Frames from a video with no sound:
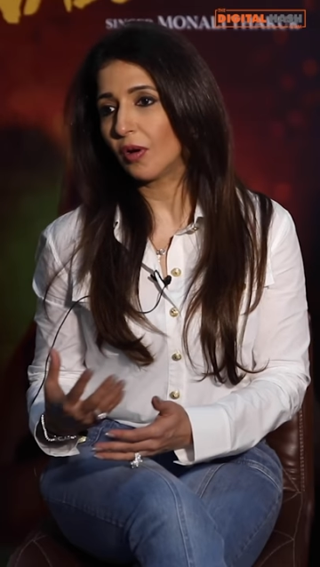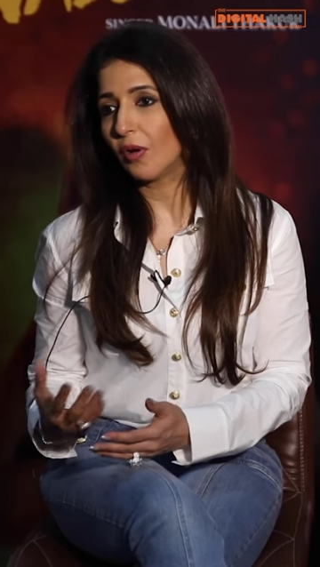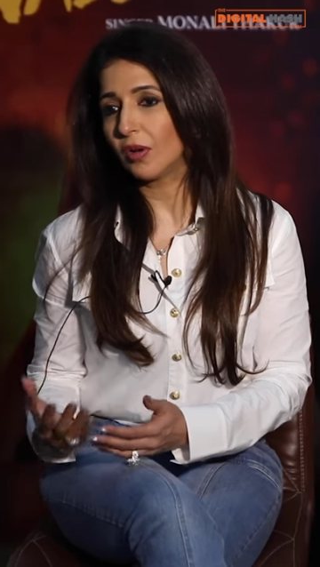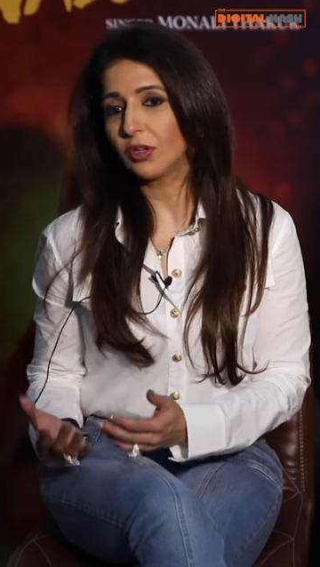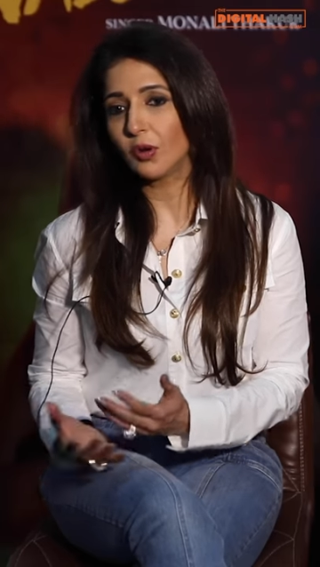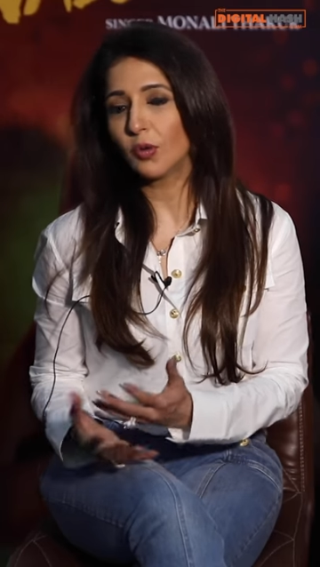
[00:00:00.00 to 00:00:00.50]

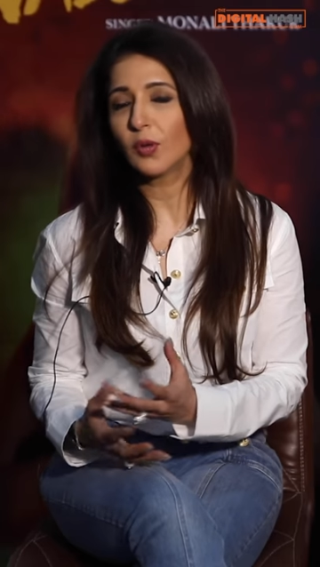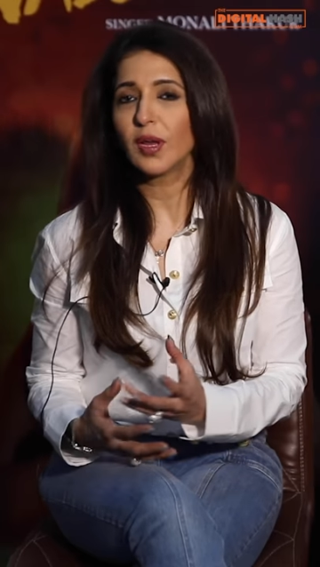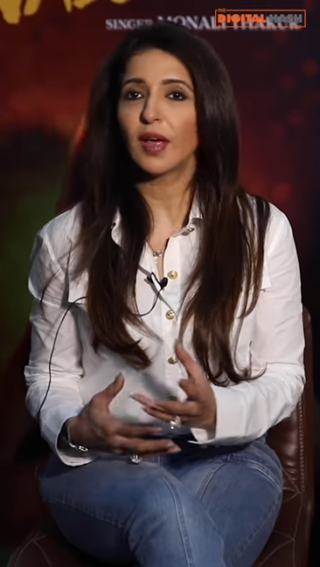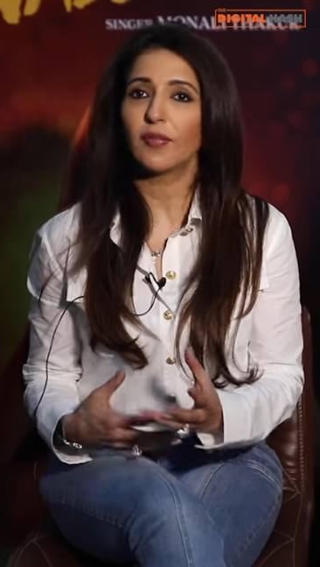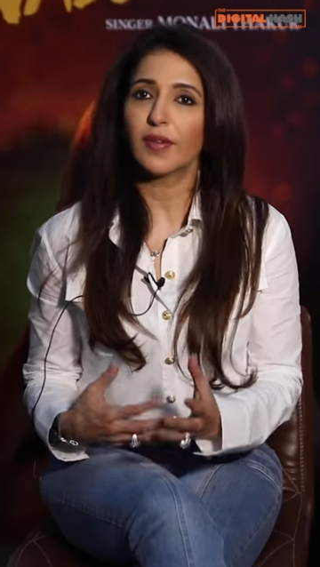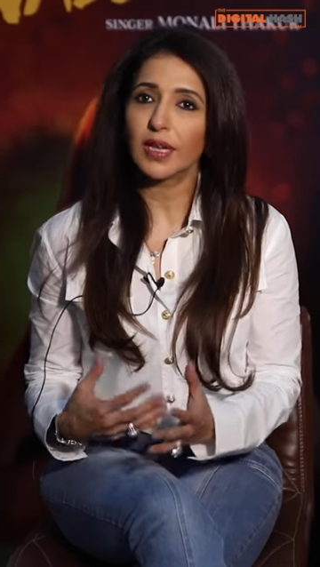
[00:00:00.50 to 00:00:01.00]
on the
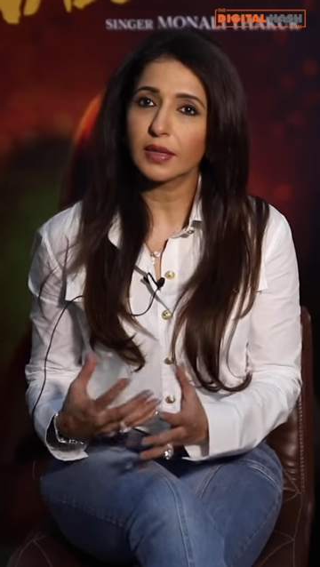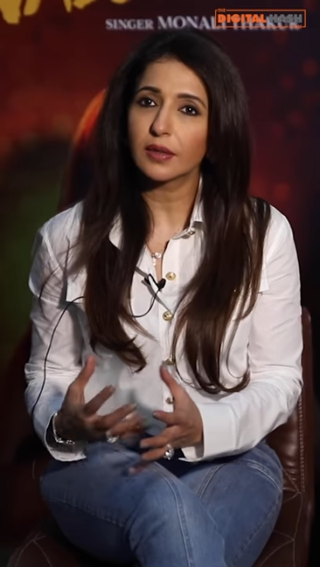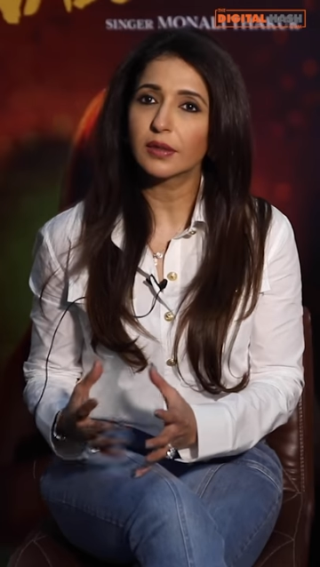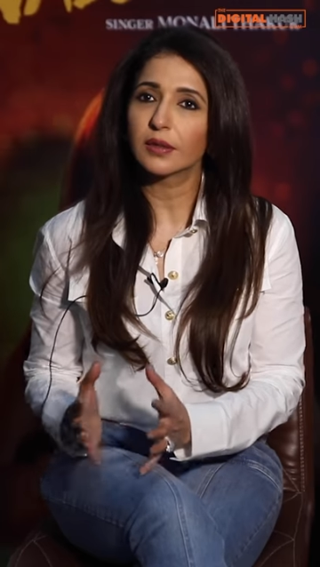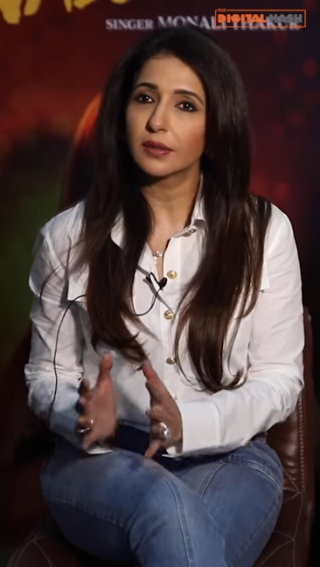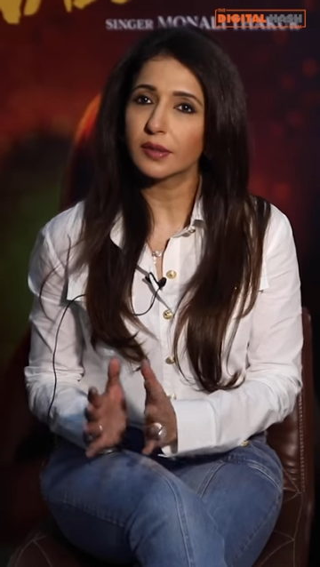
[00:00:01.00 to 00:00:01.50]
own I felt
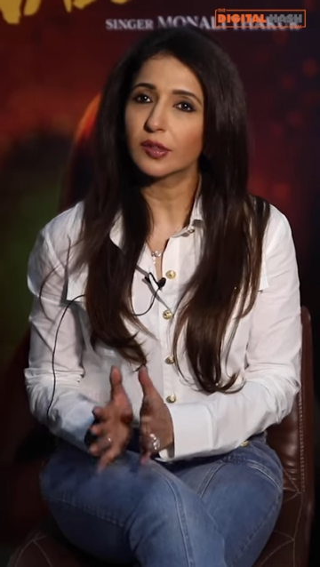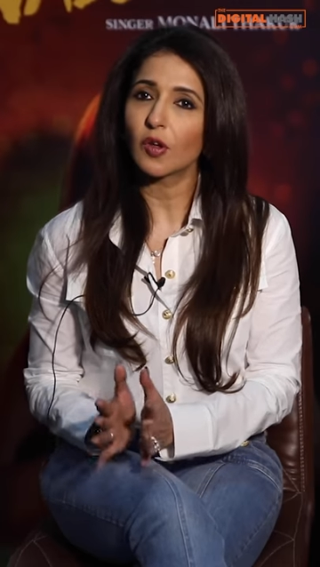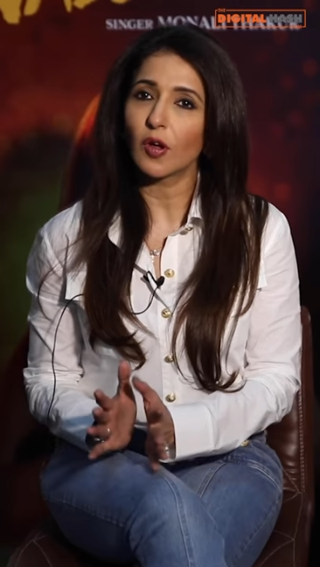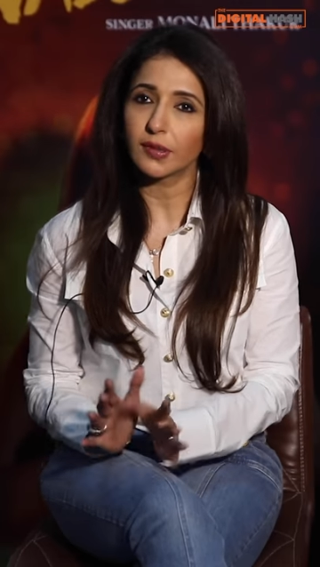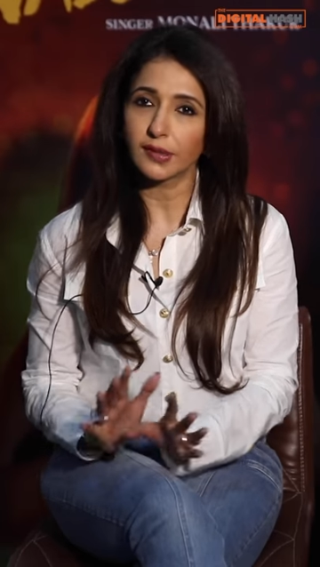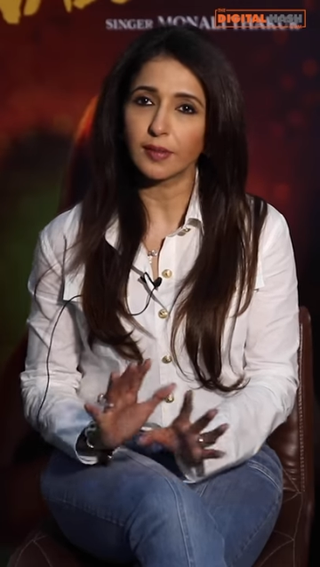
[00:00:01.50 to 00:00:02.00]
that this
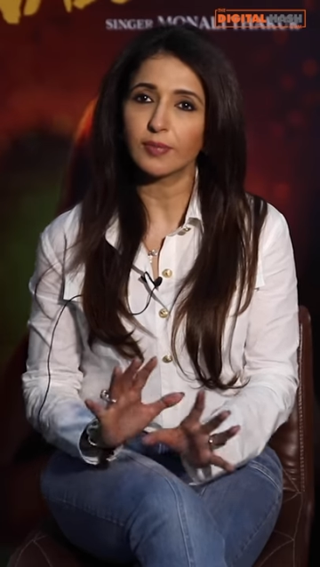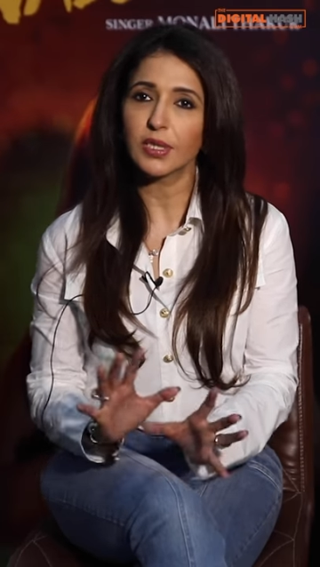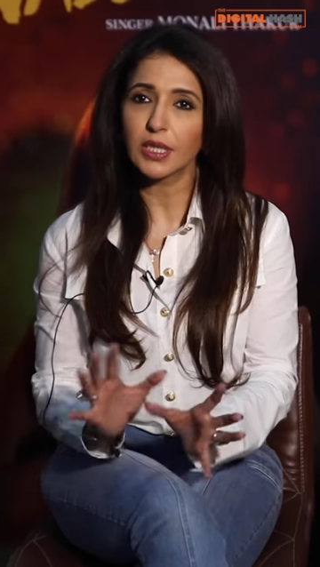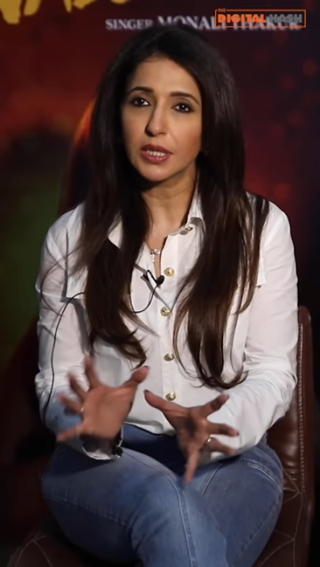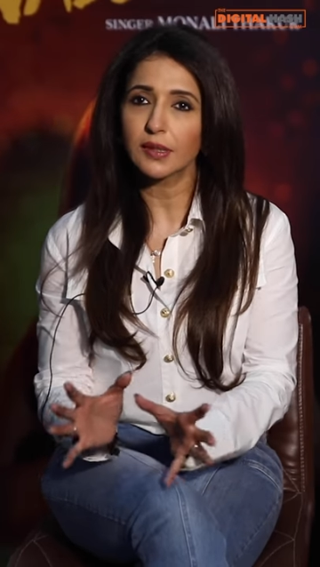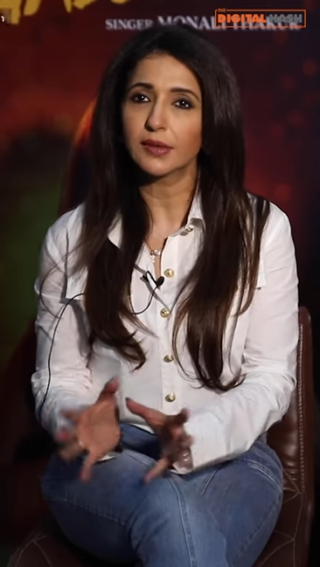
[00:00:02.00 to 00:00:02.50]
concept
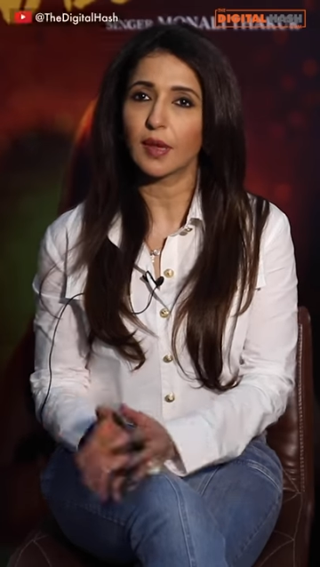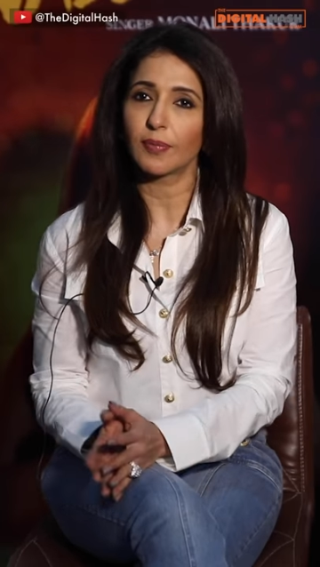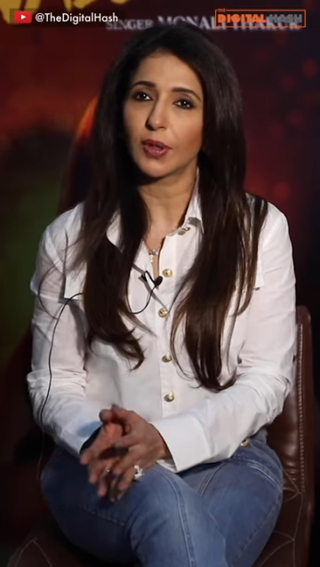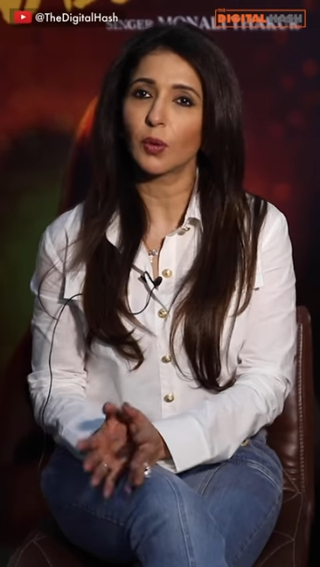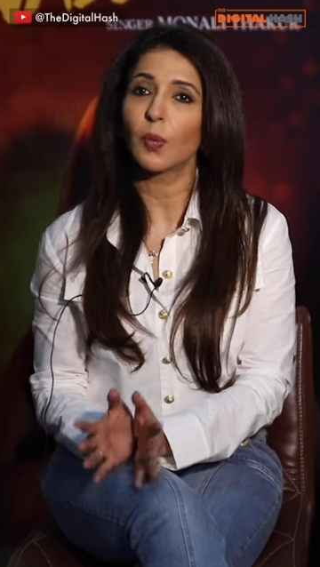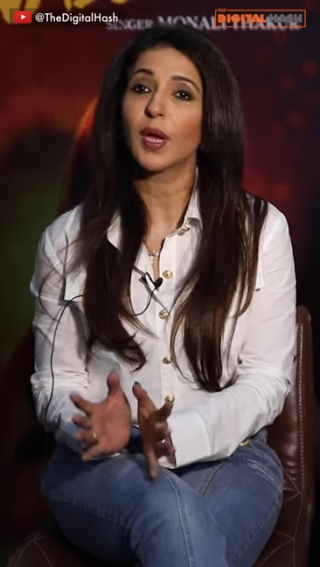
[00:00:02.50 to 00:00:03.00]
needed
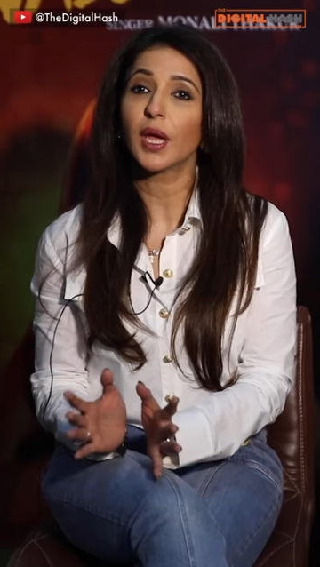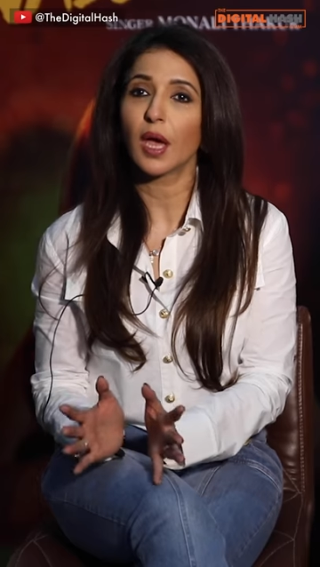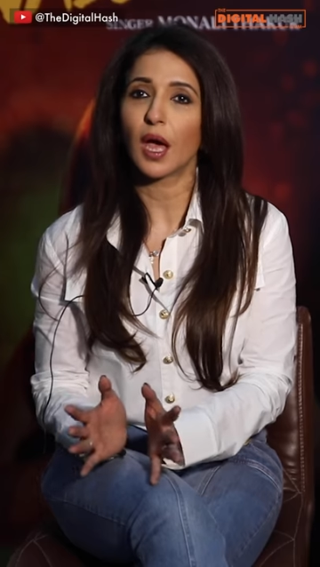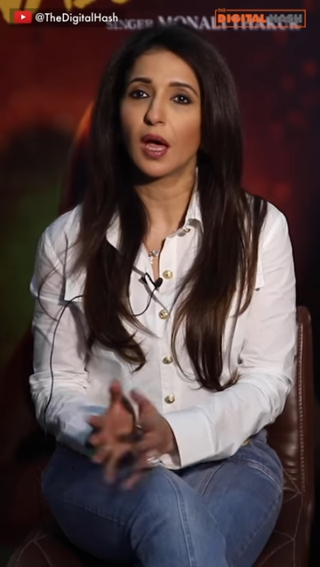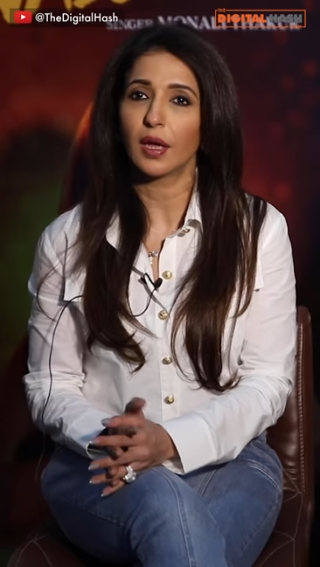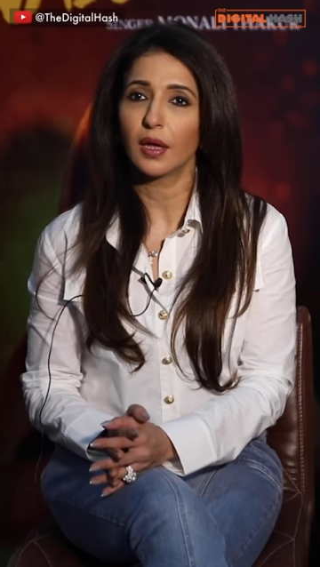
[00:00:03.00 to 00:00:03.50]
something very
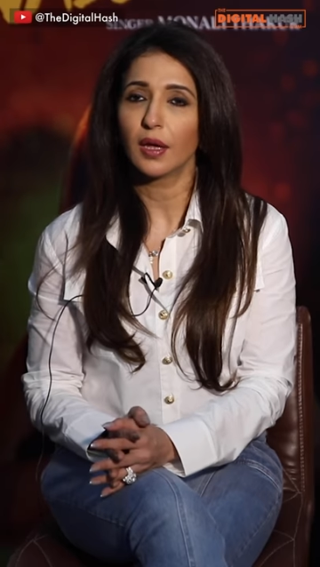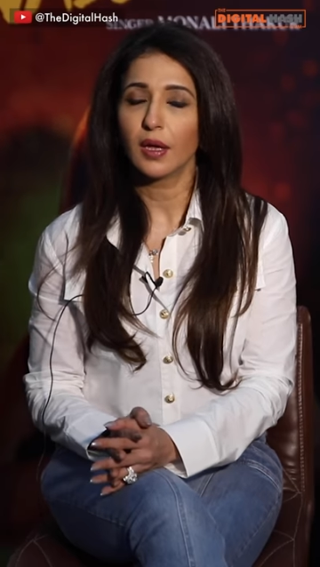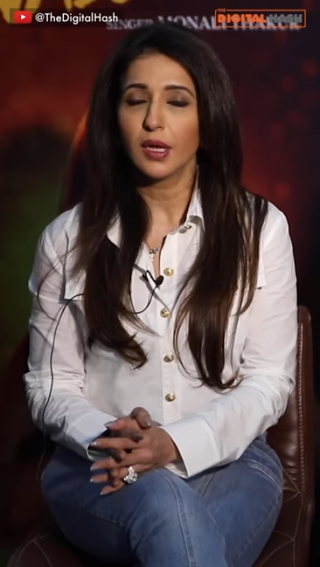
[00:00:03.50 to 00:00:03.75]
high,